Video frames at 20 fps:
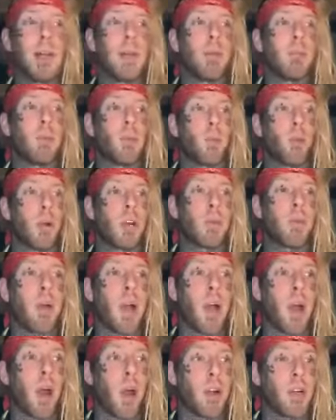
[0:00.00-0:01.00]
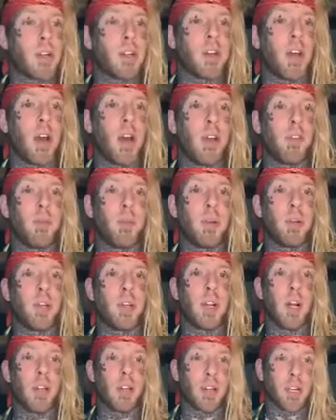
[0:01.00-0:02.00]
Been working my arse off, putting it
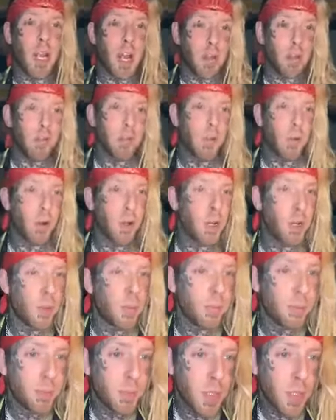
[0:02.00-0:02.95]
all together for you.